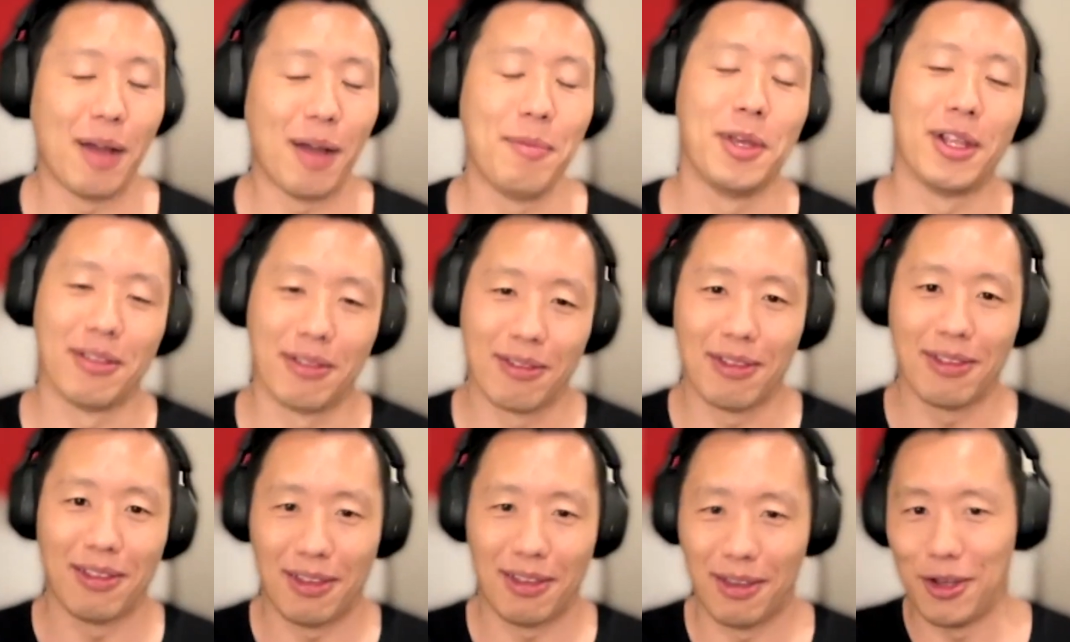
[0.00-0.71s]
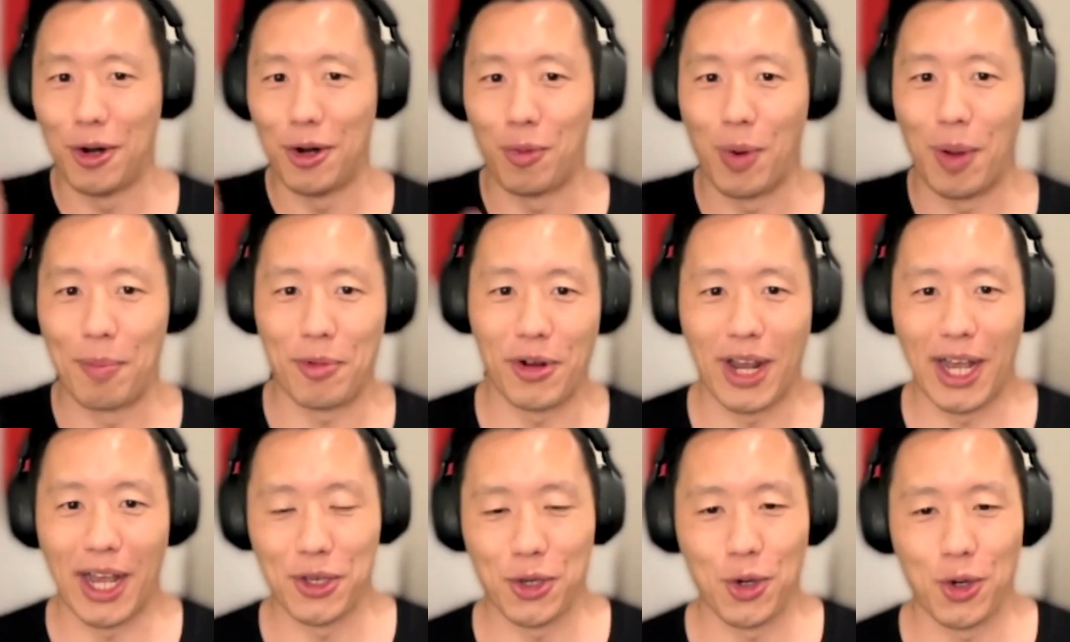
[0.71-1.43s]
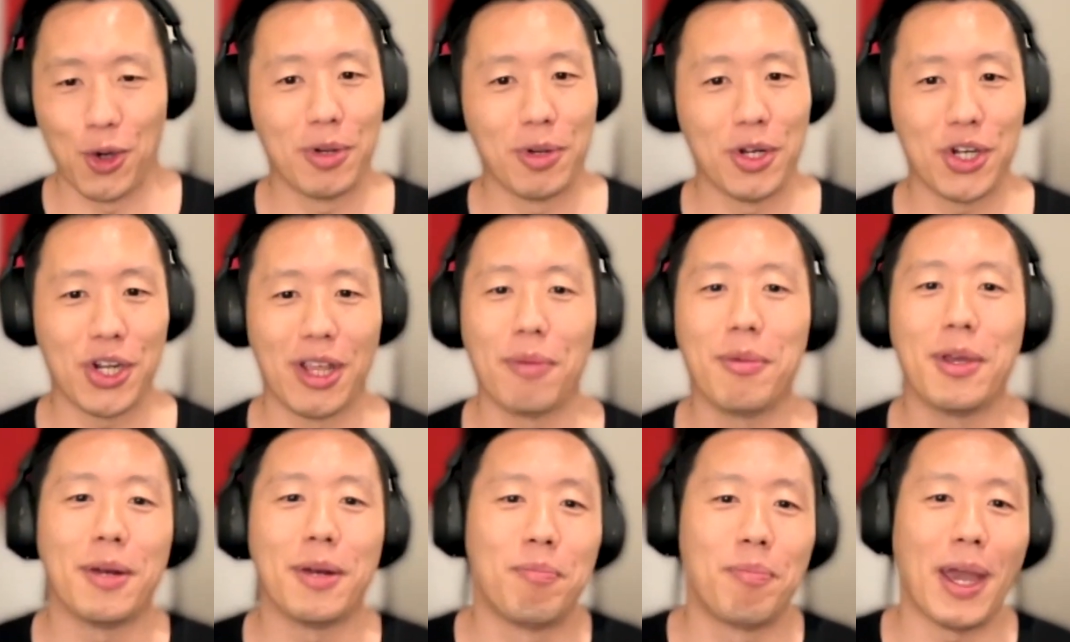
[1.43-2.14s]
I mean, you're a Web3 guy, so you appreciate it. I
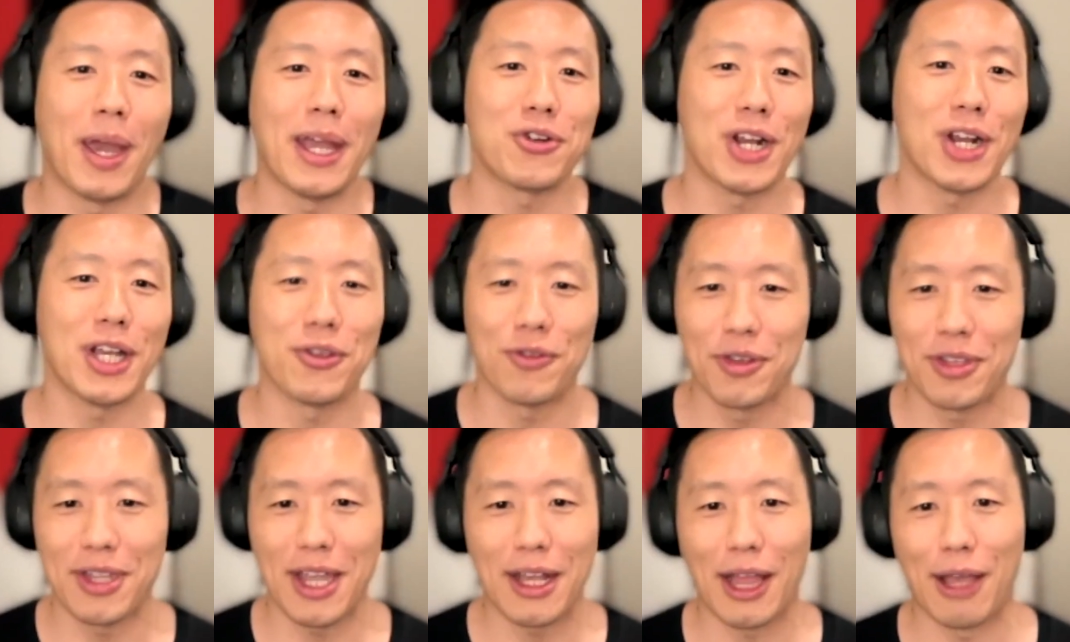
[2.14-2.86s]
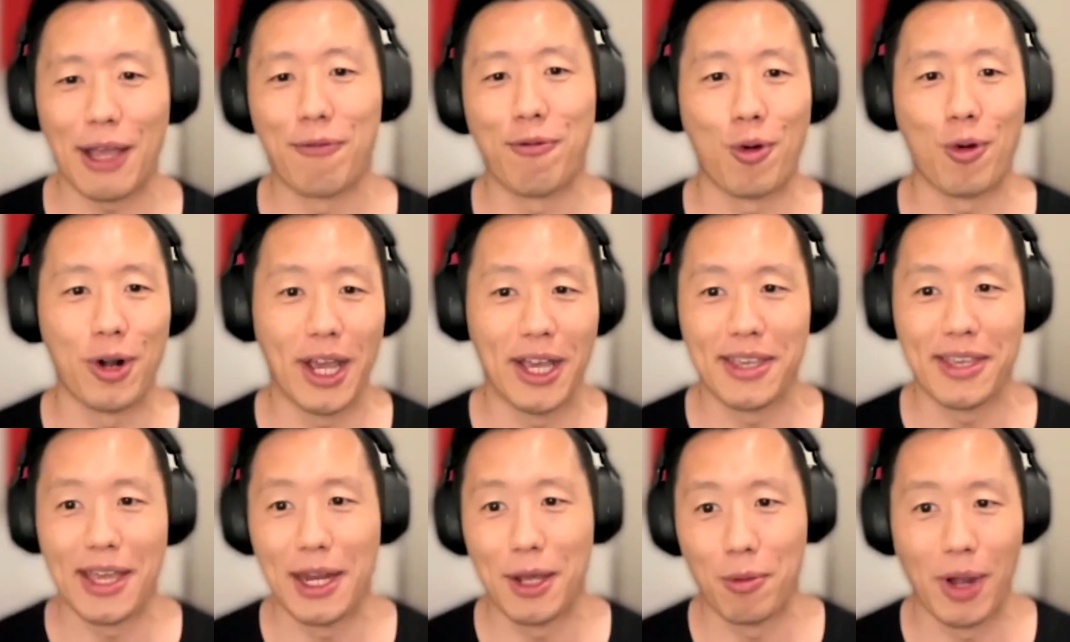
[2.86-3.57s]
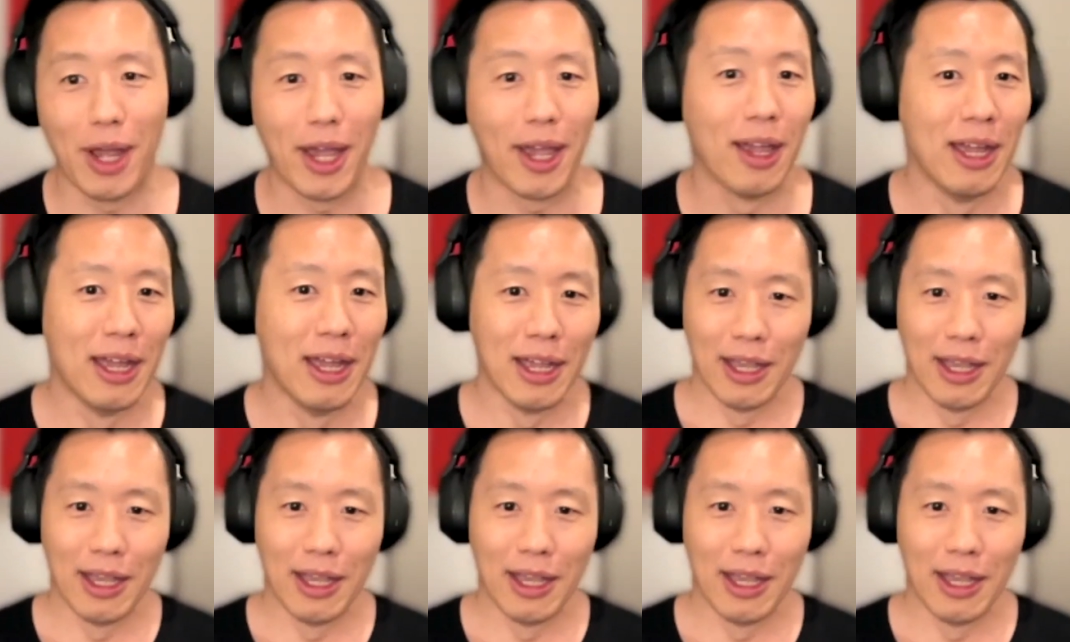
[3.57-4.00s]
mean, bank transfers take like 4 days anyway.